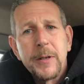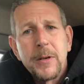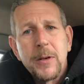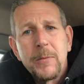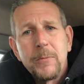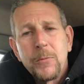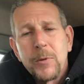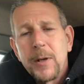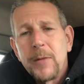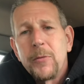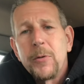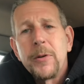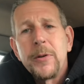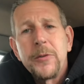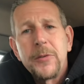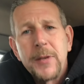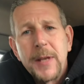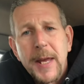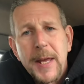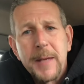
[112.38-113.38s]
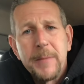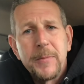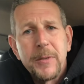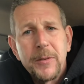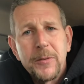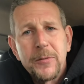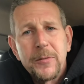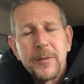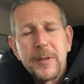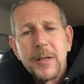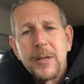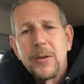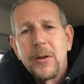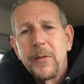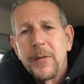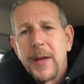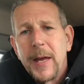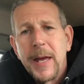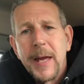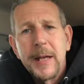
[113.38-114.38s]
whatever his name is.
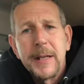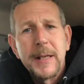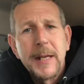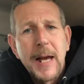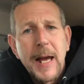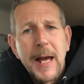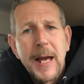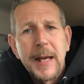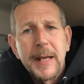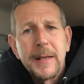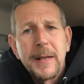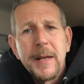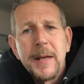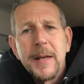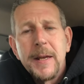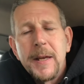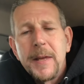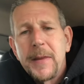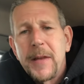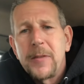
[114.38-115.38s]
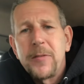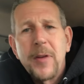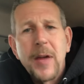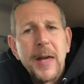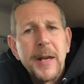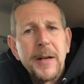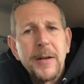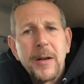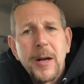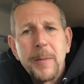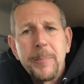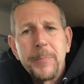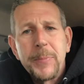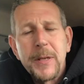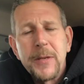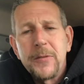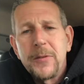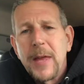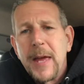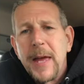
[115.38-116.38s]
The head guy that's heading up.
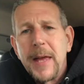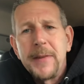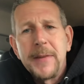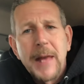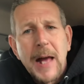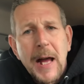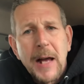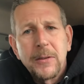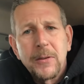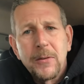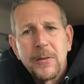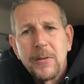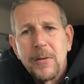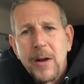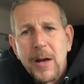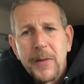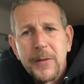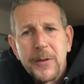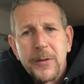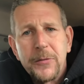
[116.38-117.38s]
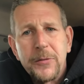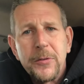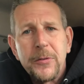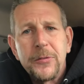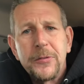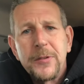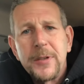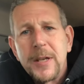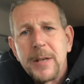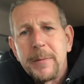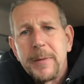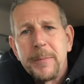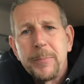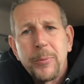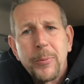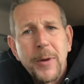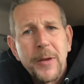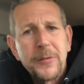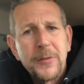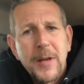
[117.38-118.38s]
He's the head doctor in all this. You see him in
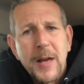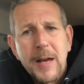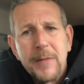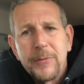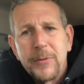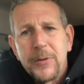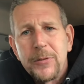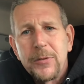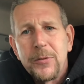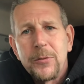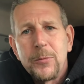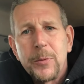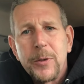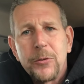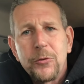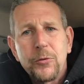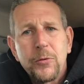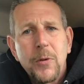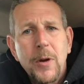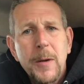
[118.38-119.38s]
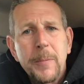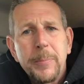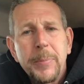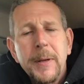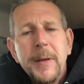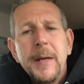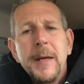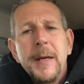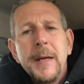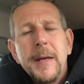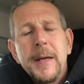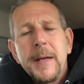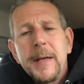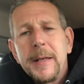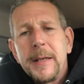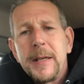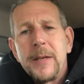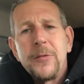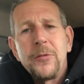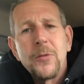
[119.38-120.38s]
press conferences with Trump.
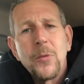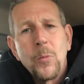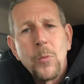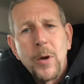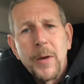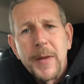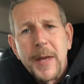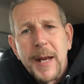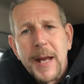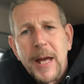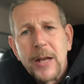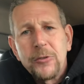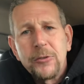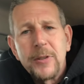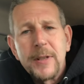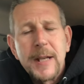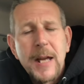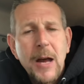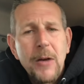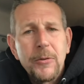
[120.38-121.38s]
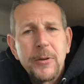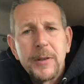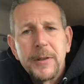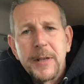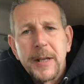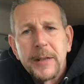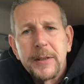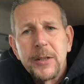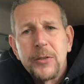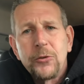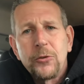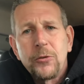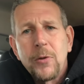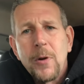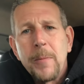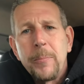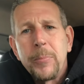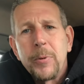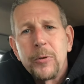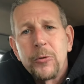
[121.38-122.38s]
He's the one that actually contradicted
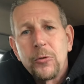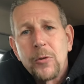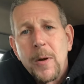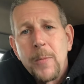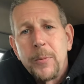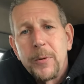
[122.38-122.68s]
Trump when Trump